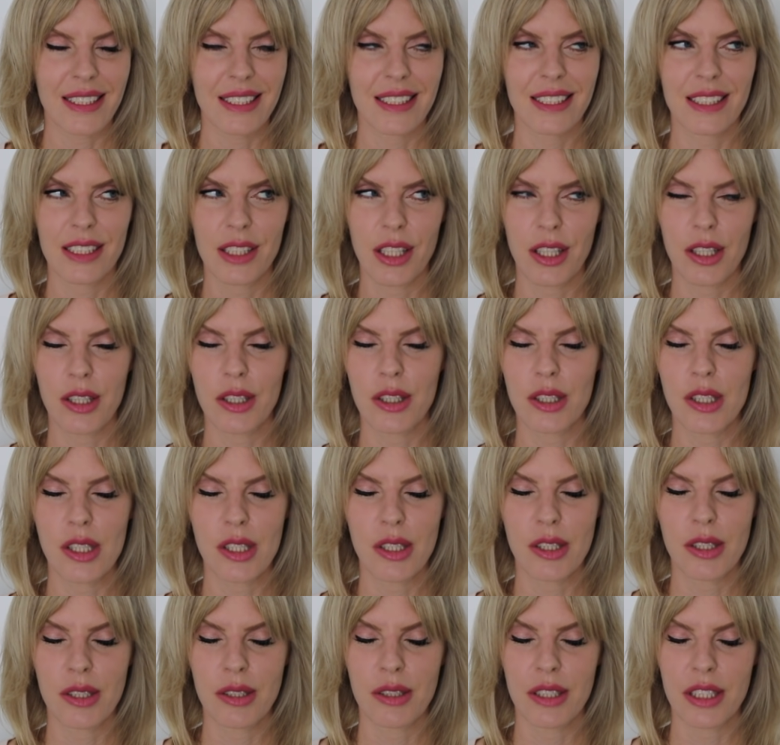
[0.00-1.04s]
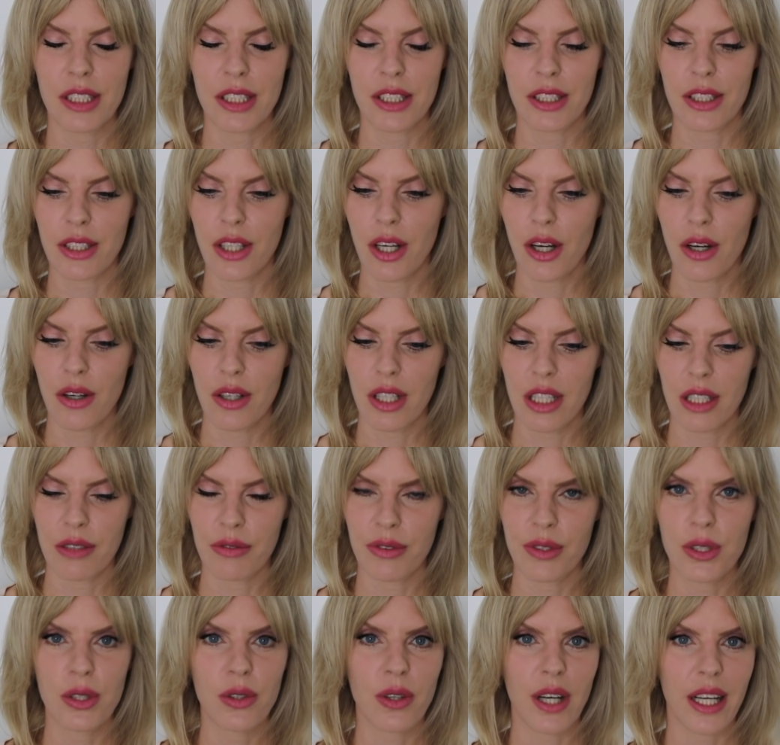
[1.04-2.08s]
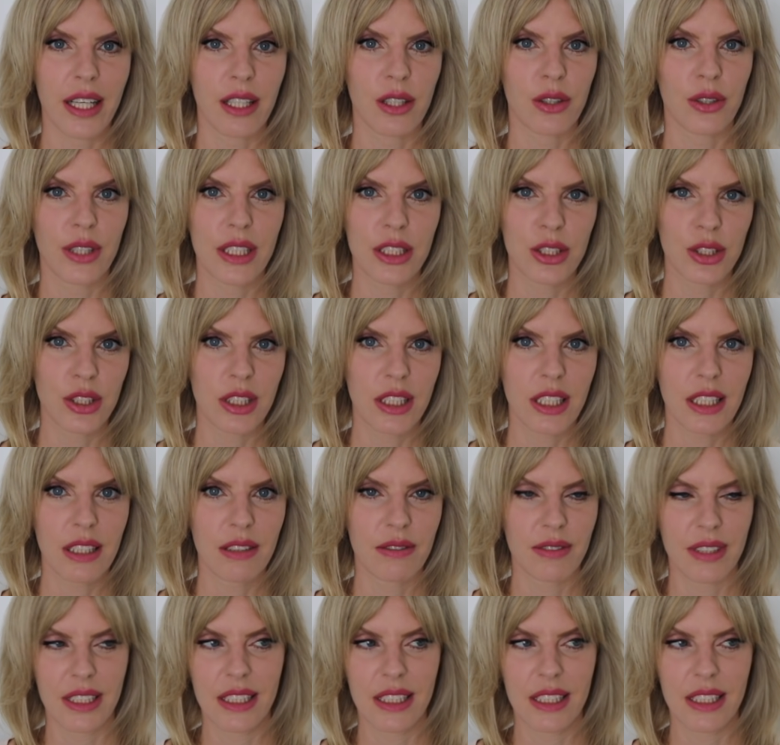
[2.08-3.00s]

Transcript: so you know, if you're a Christian,